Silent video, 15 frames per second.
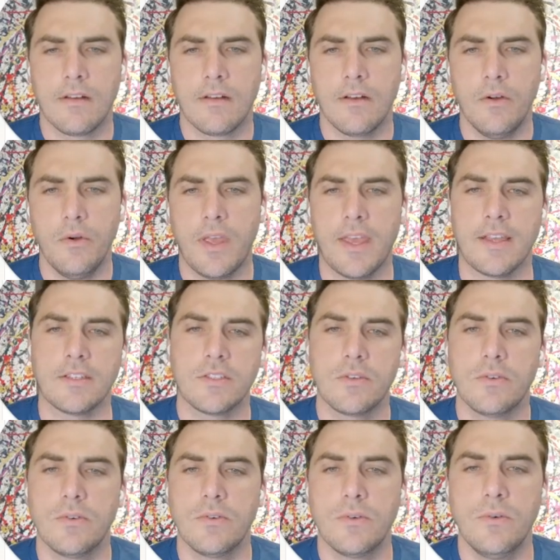Okay,
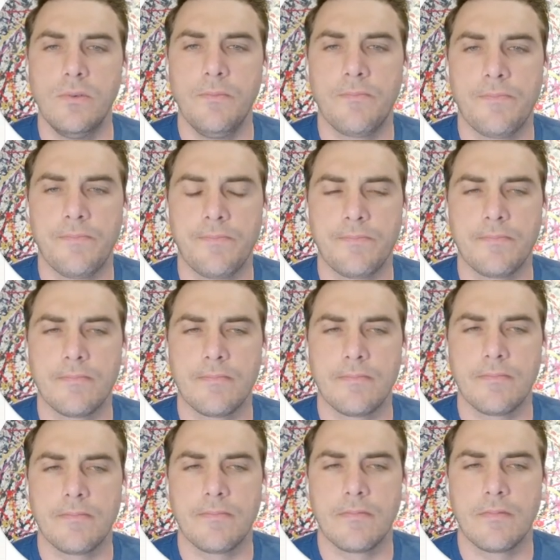so
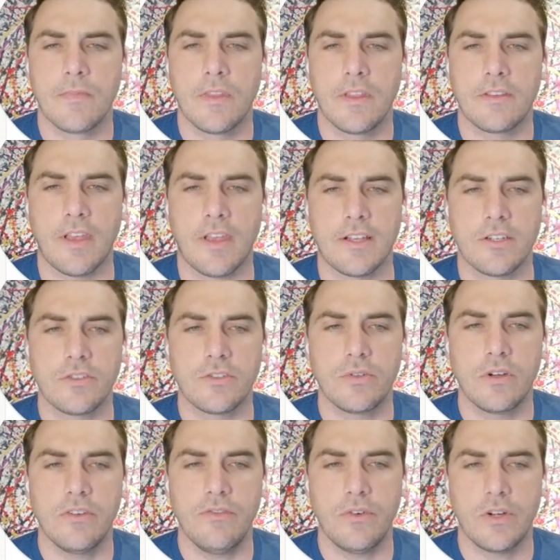it's got
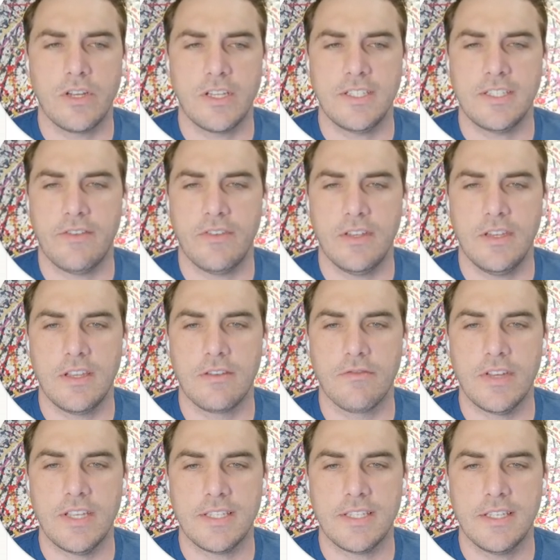247 in
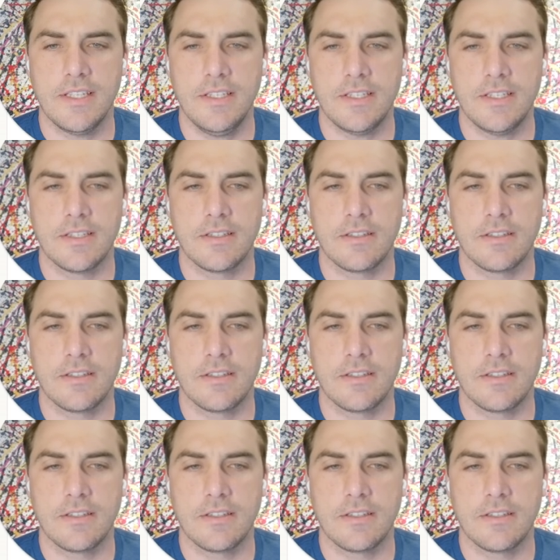Resend,